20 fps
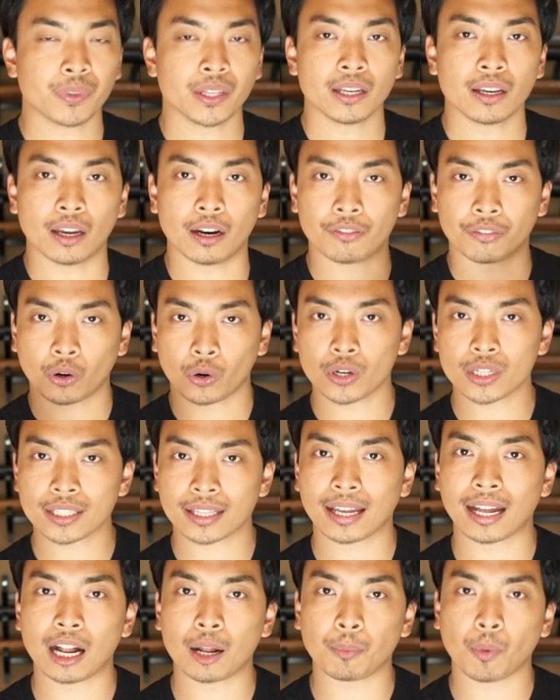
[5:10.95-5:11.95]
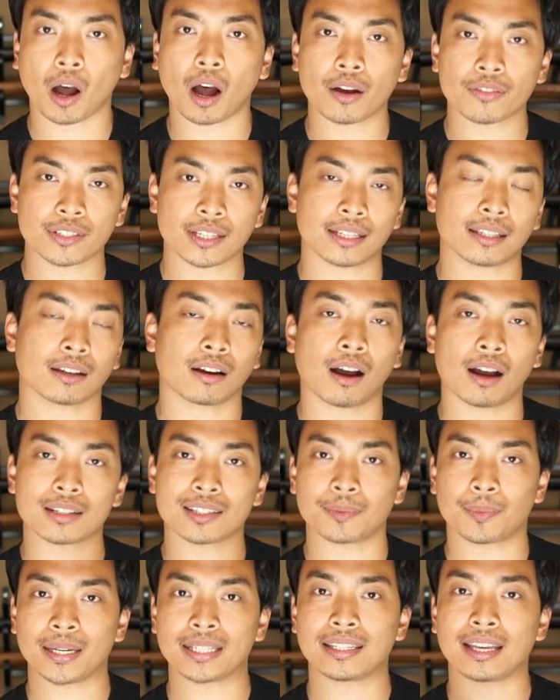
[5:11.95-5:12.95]
and of course, to help offset the
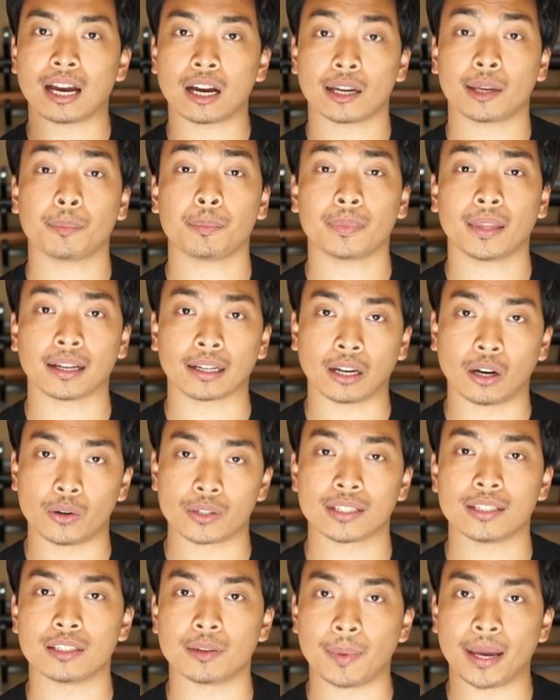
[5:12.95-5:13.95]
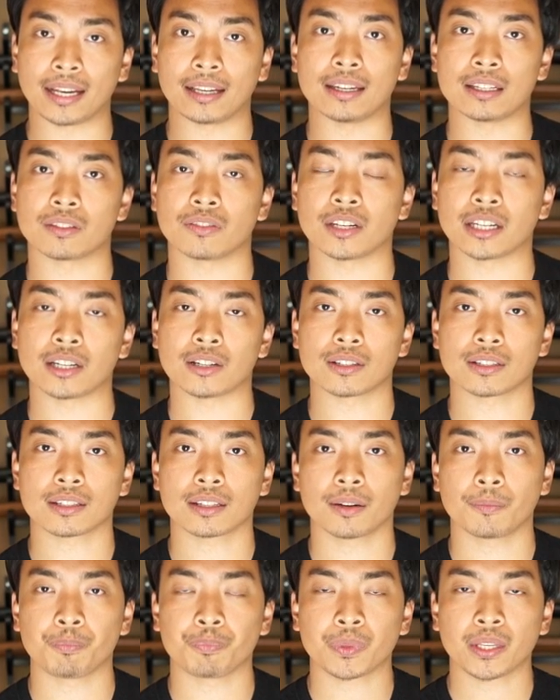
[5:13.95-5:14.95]
cost of my time that goes into making these
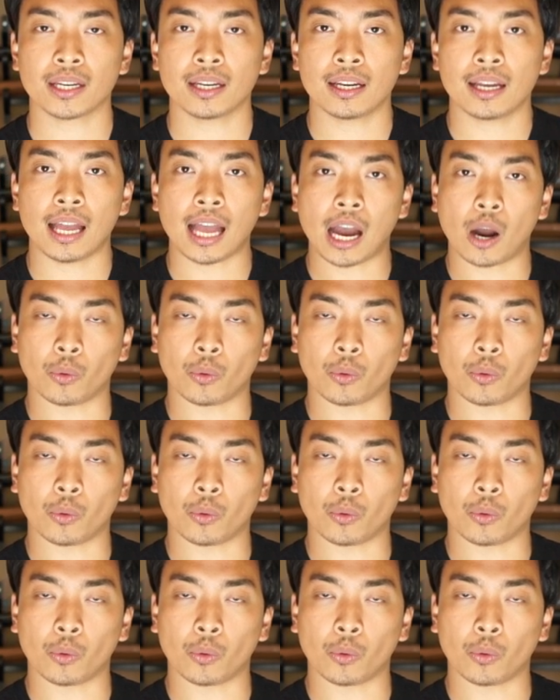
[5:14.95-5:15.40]
videos.